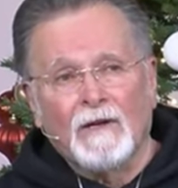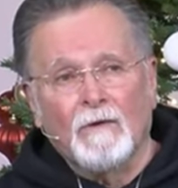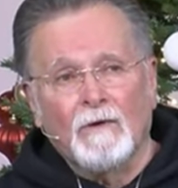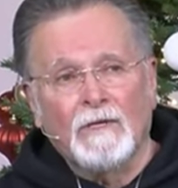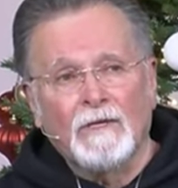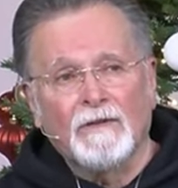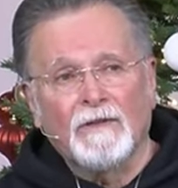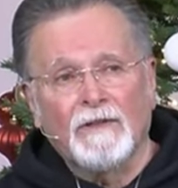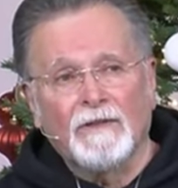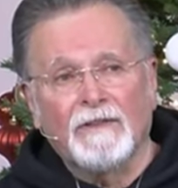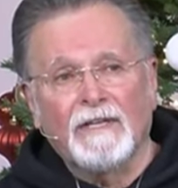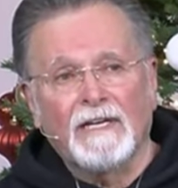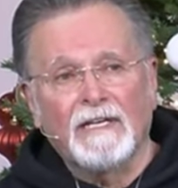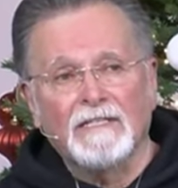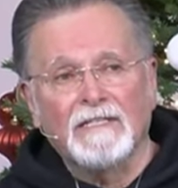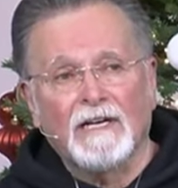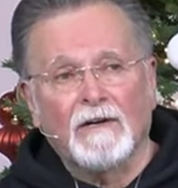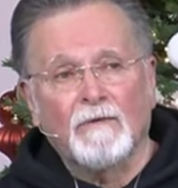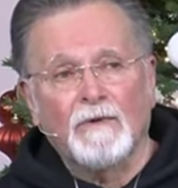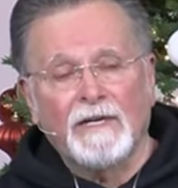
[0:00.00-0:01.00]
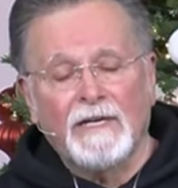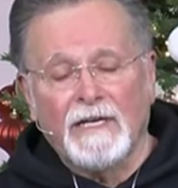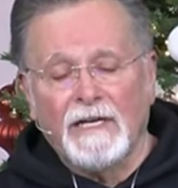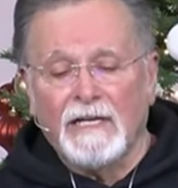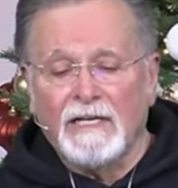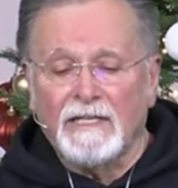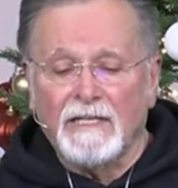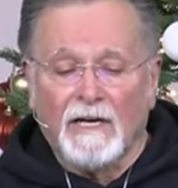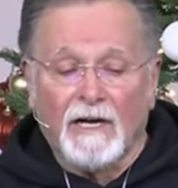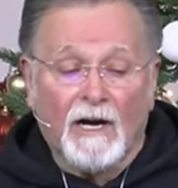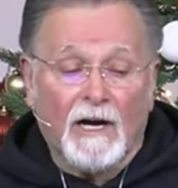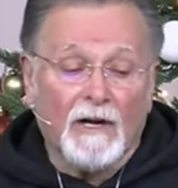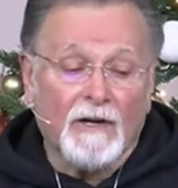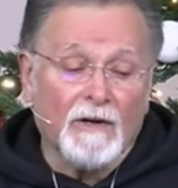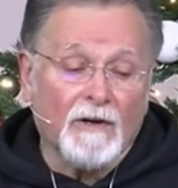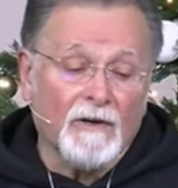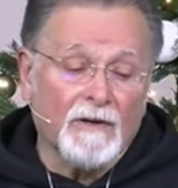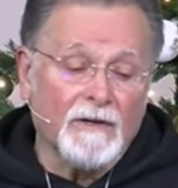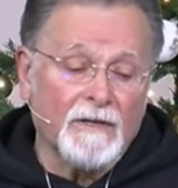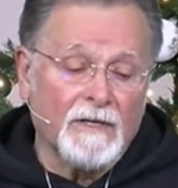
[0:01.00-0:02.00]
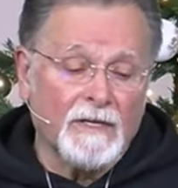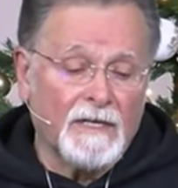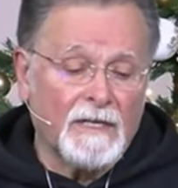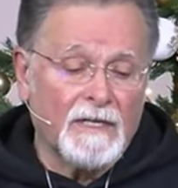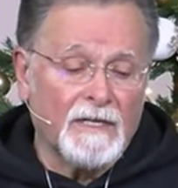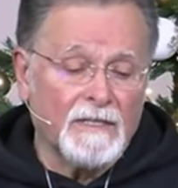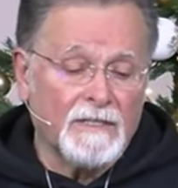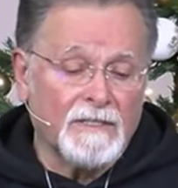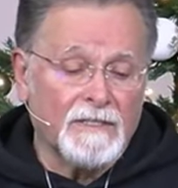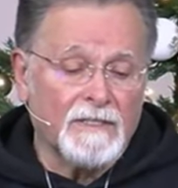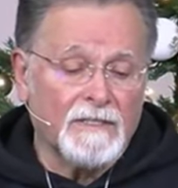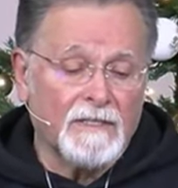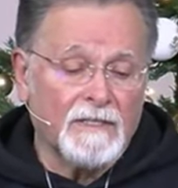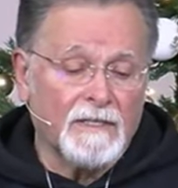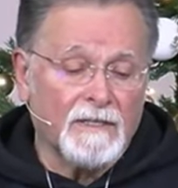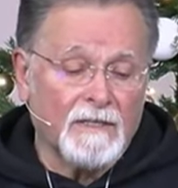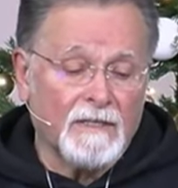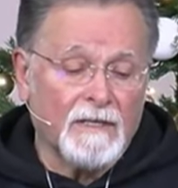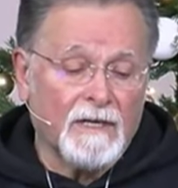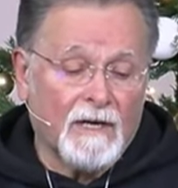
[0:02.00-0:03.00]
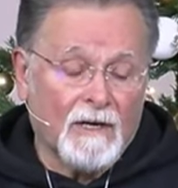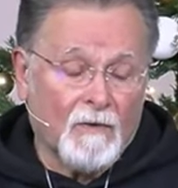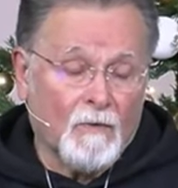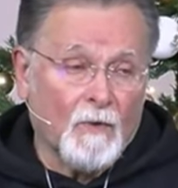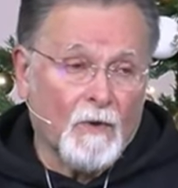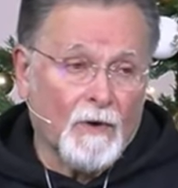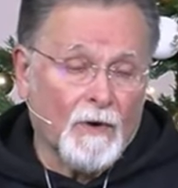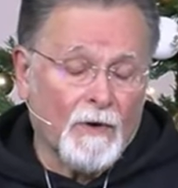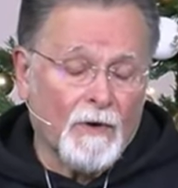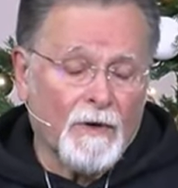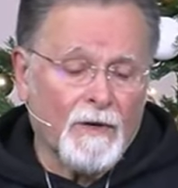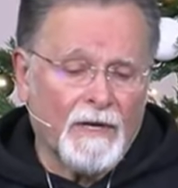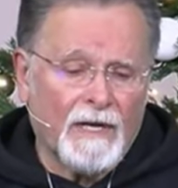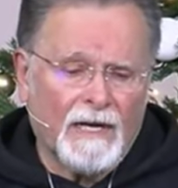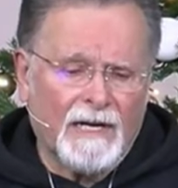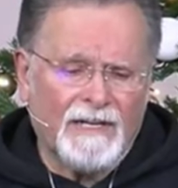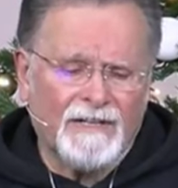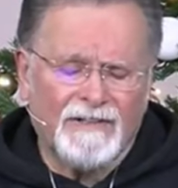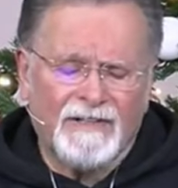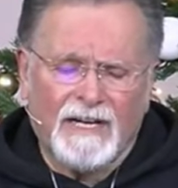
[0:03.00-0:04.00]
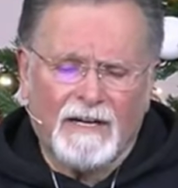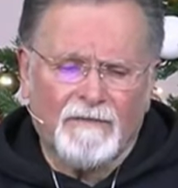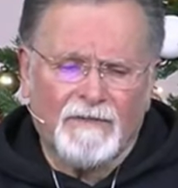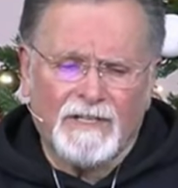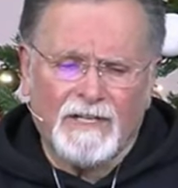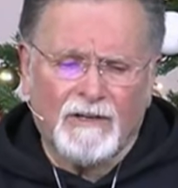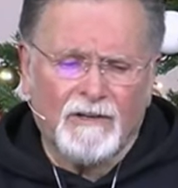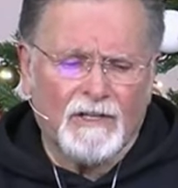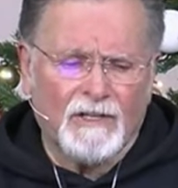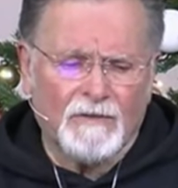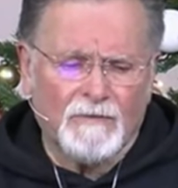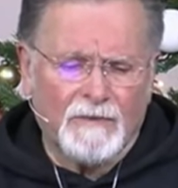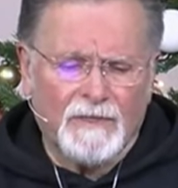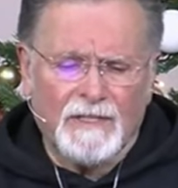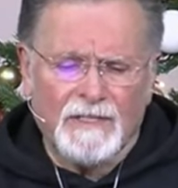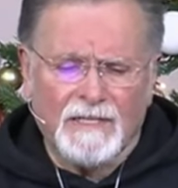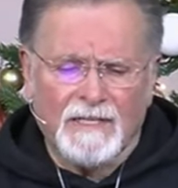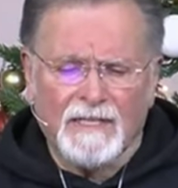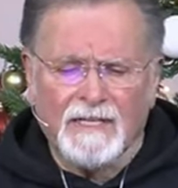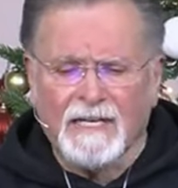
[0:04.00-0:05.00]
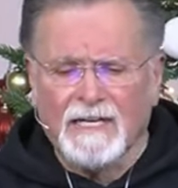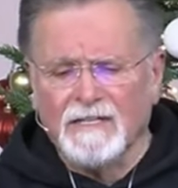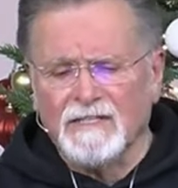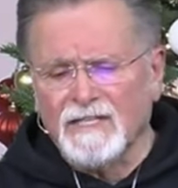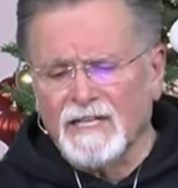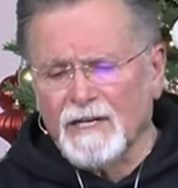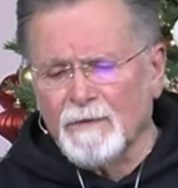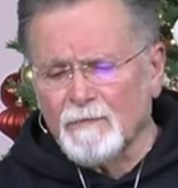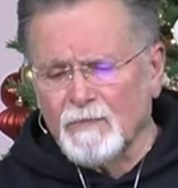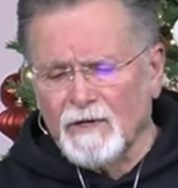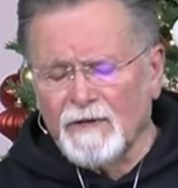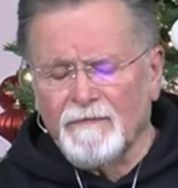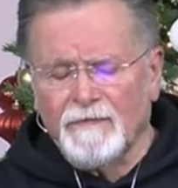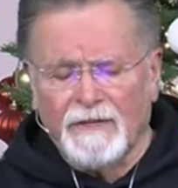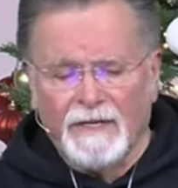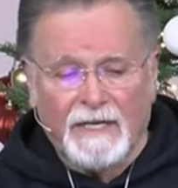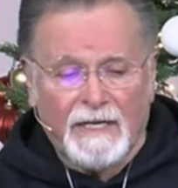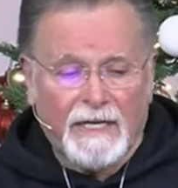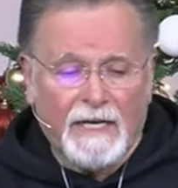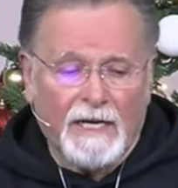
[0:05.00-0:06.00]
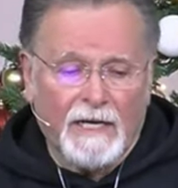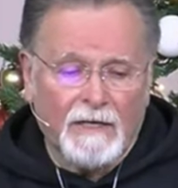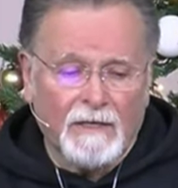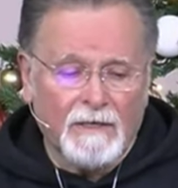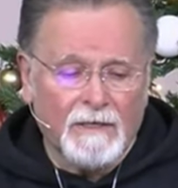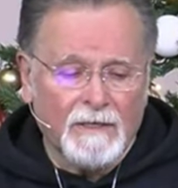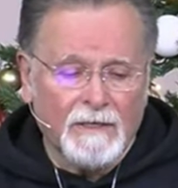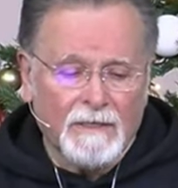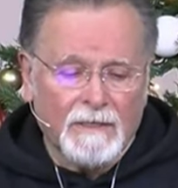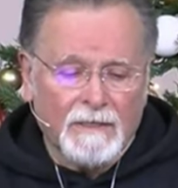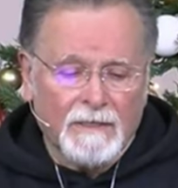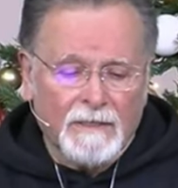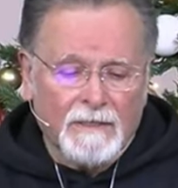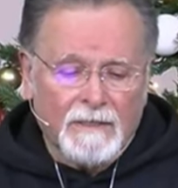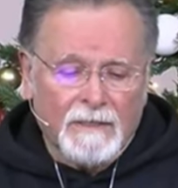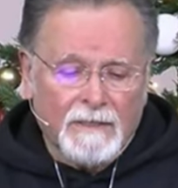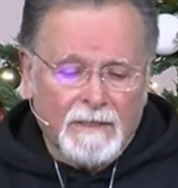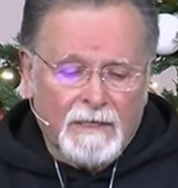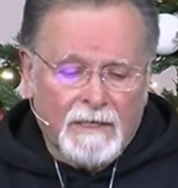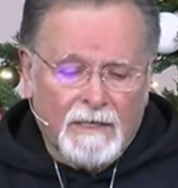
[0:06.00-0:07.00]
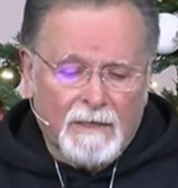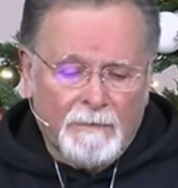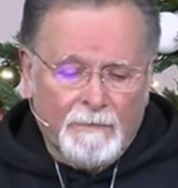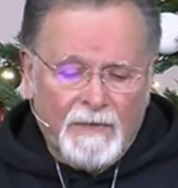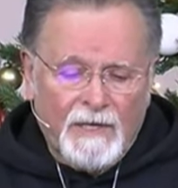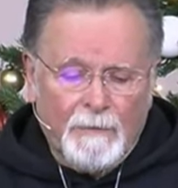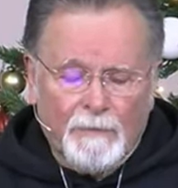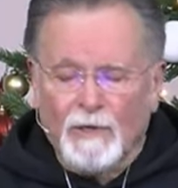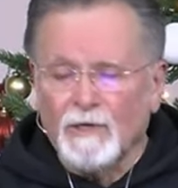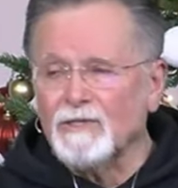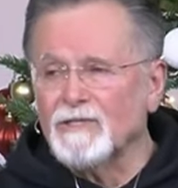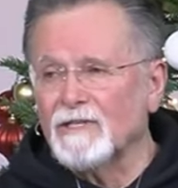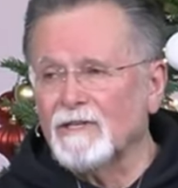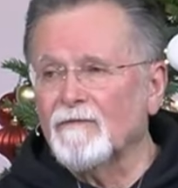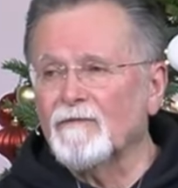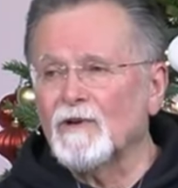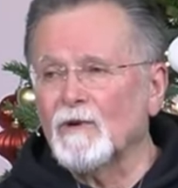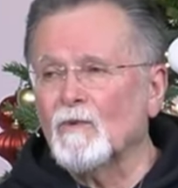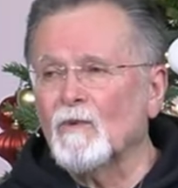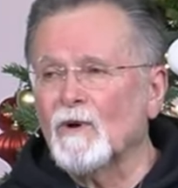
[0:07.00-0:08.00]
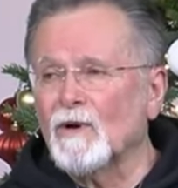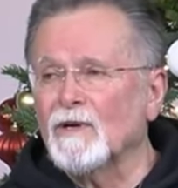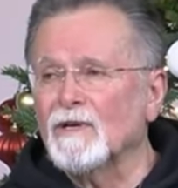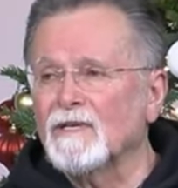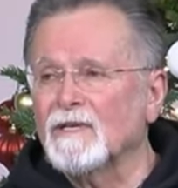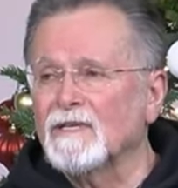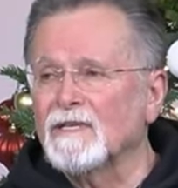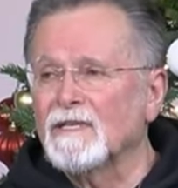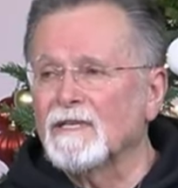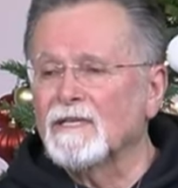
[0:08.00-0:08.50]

One of the things that we need to honor is our word. I have shared this recently, I'll say it briefly again. Uh, be a person of your word.